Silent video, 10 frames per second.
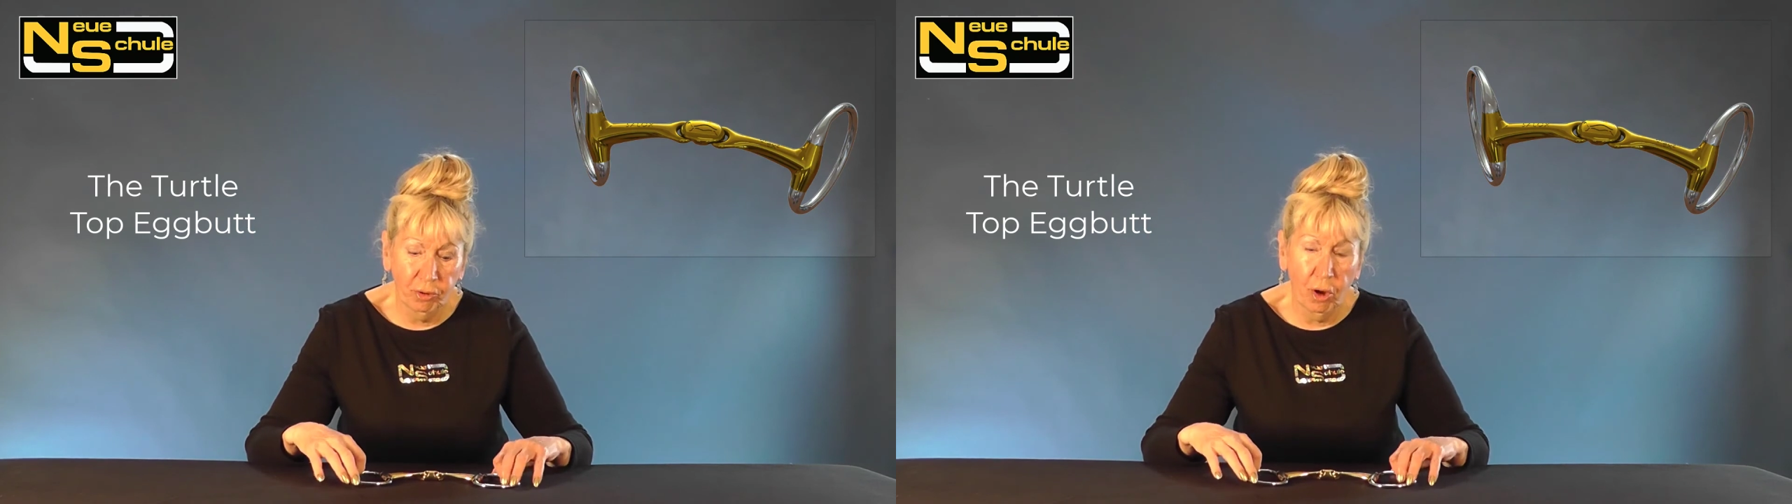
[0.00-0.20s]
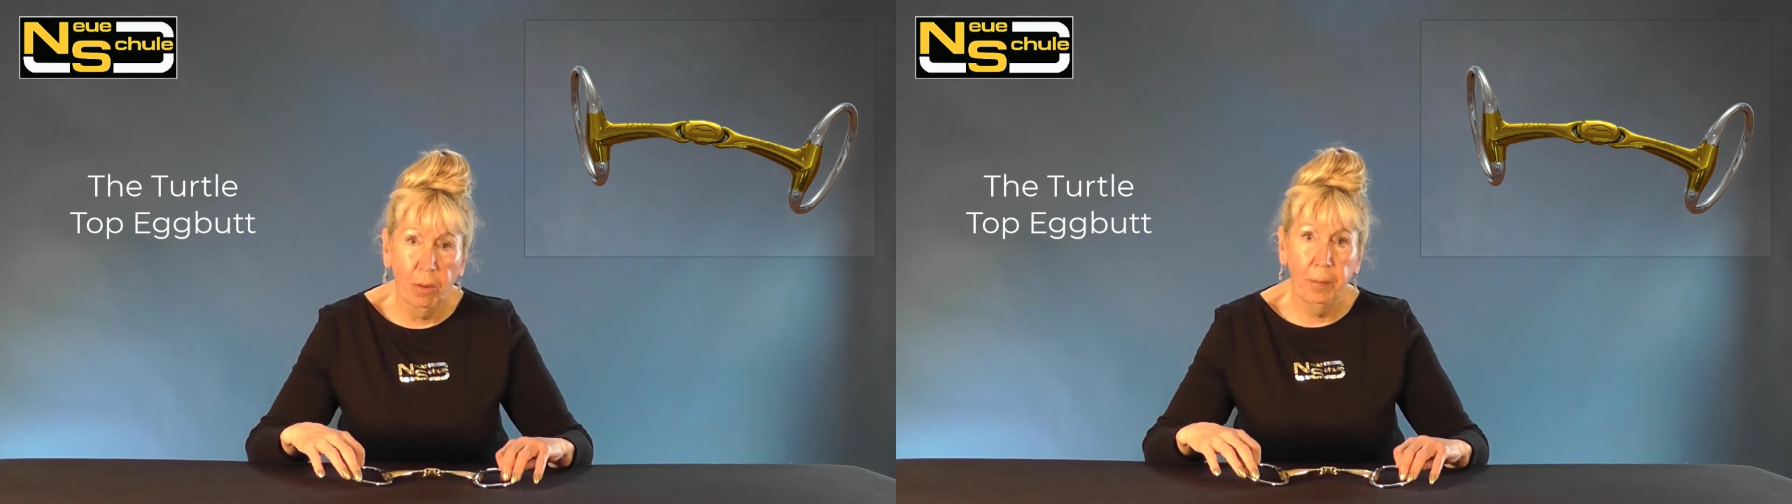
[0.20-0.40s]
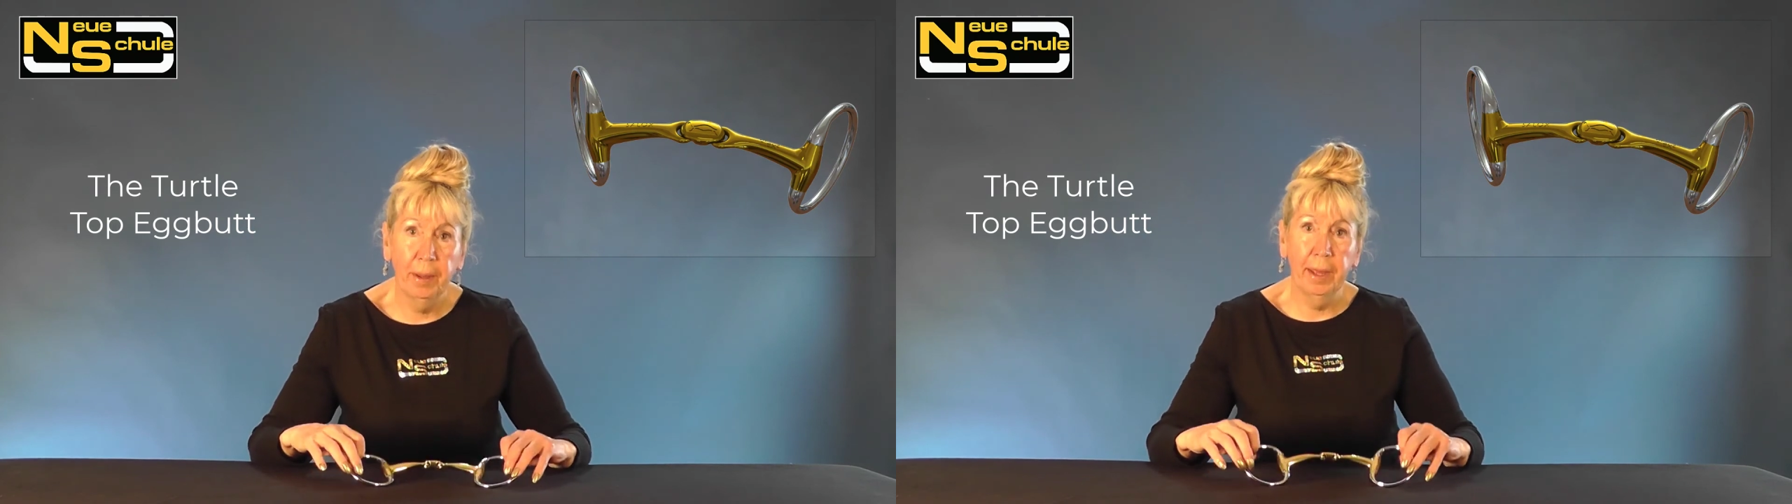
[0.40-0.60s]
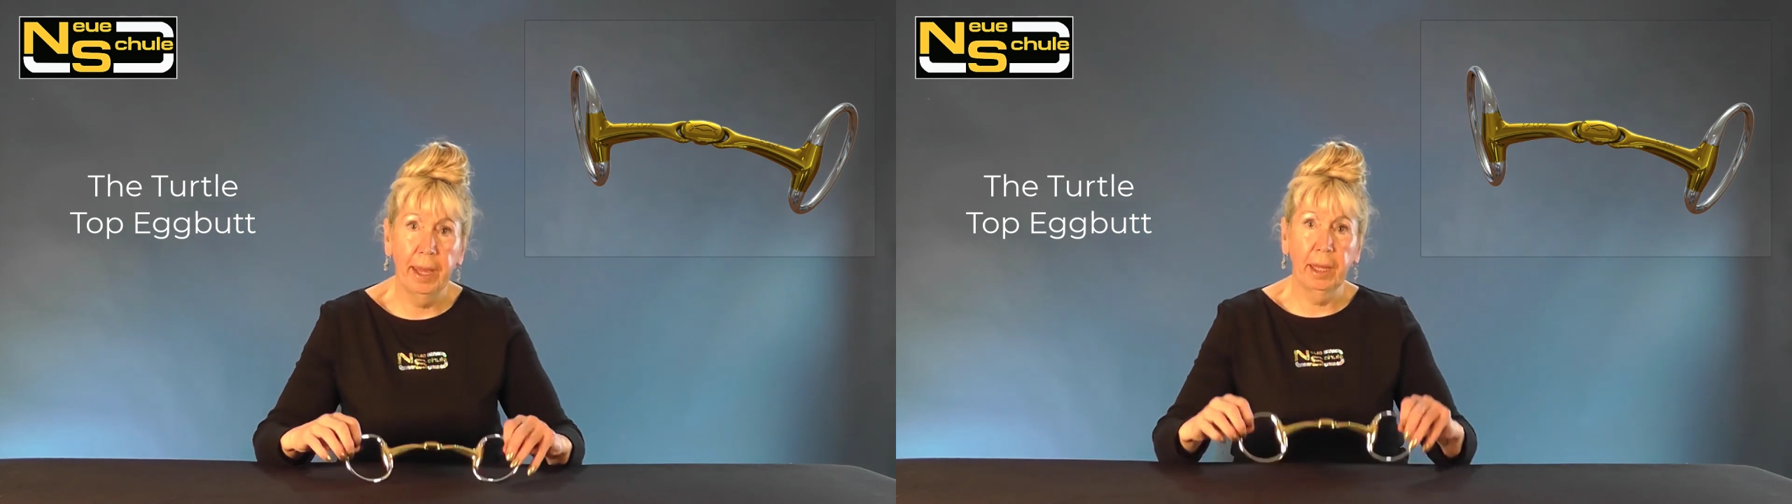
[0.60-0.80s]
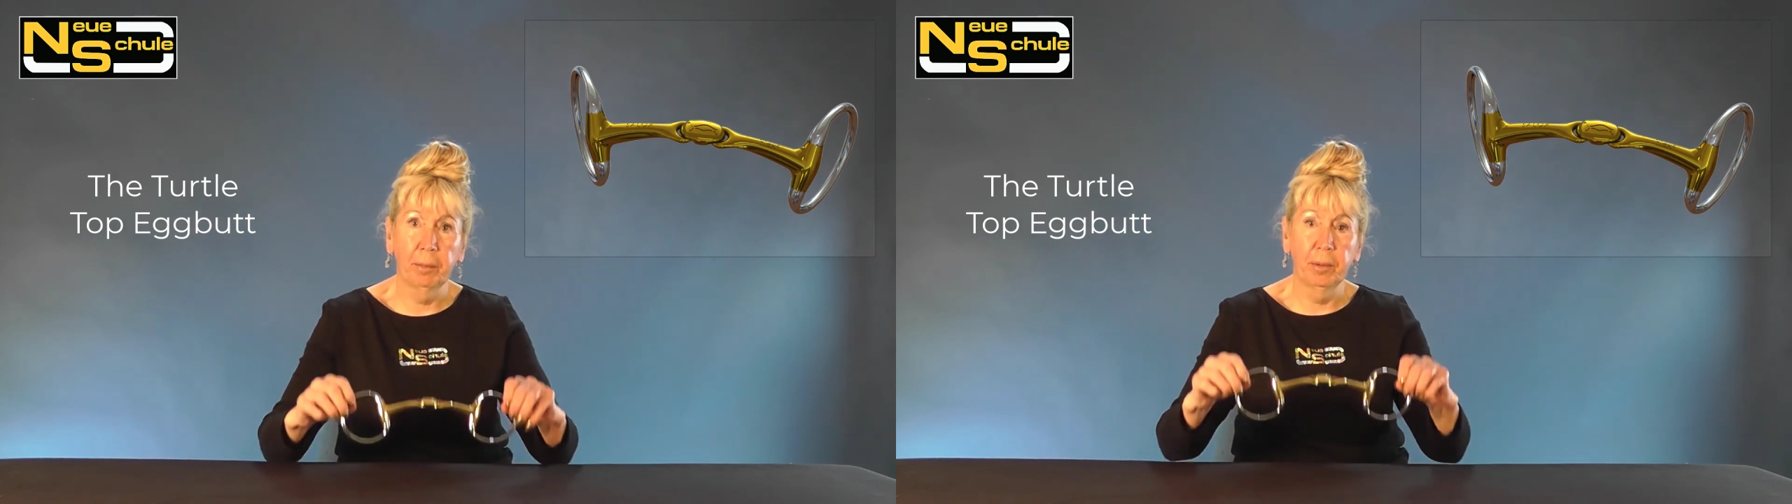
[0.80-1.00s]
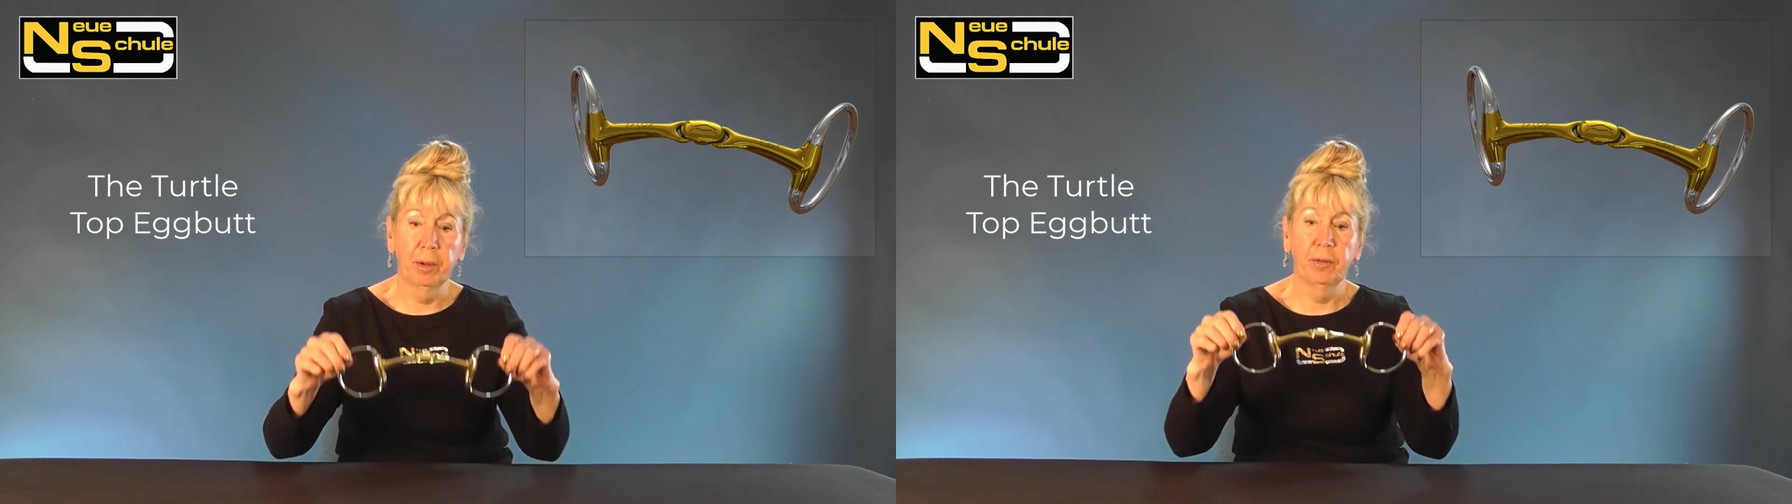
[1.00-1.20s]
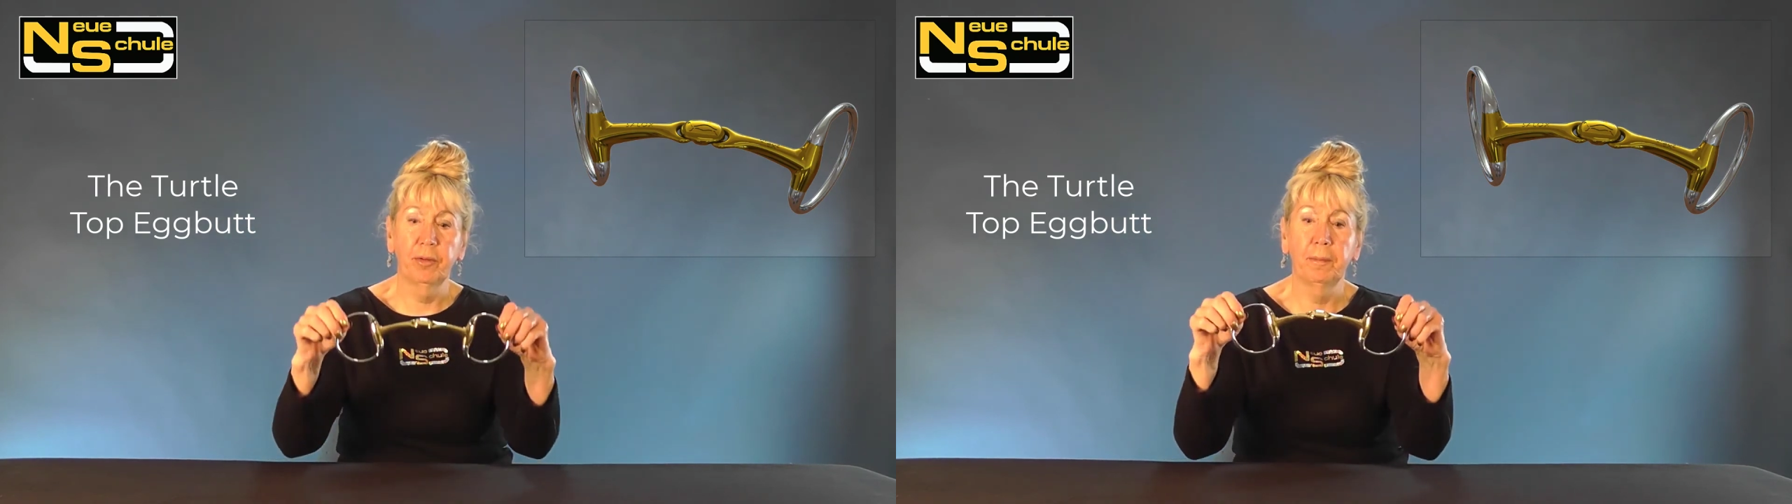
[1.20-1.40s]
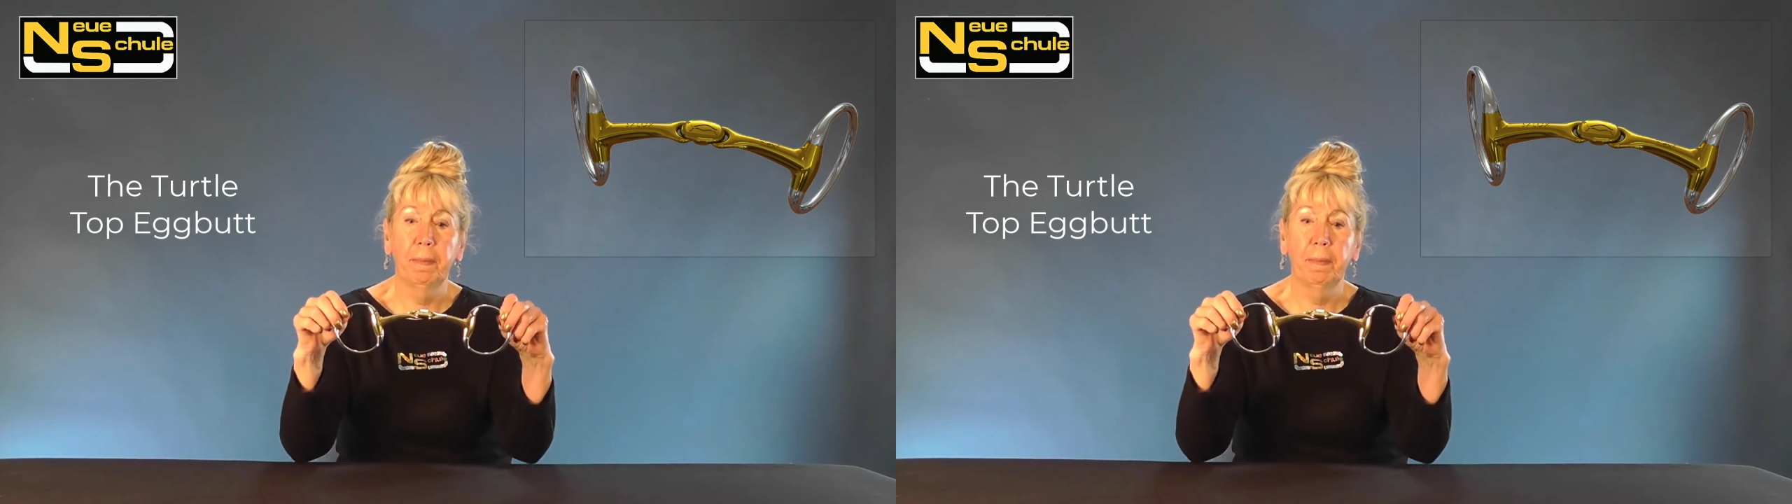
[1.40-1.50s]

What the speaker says: Top Eggbutt.